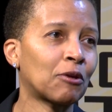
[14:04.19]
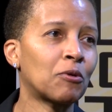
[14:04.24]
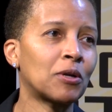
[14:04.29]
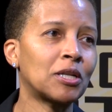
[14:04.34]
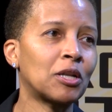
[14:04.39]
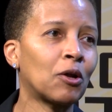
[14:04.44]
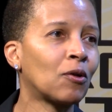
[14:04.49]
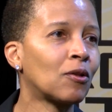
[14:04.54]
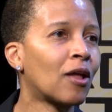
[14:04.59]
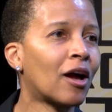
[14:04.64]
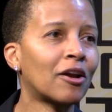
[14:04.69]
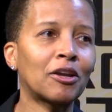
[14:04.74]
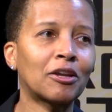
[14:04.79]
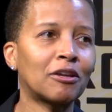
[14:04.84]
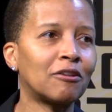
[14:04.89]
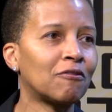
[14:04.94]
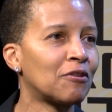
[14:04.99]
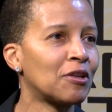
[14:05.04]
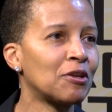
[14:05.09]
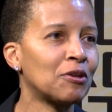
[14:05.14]
So we're no longer
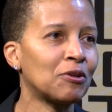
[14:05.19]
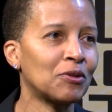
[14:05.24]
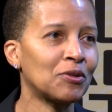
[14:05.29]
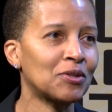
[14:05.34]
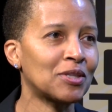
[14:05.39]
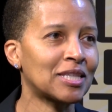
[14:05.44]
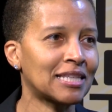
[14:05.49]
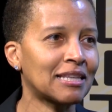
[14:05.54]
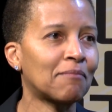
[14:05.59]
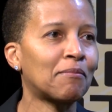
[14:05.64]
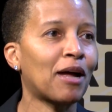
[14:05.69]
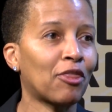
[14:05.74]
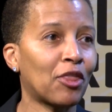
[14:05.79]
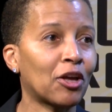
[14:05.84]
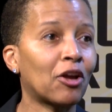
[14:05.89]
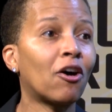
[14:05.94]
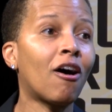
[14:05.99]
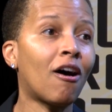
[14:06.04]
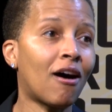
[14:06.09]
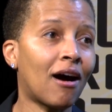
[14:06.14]
confused about
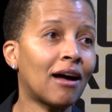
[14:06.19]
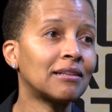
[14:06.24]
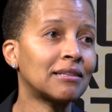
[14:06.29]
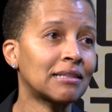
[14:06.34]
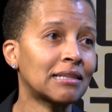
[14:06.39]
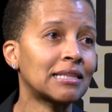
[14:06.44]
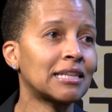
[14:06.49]
the cause.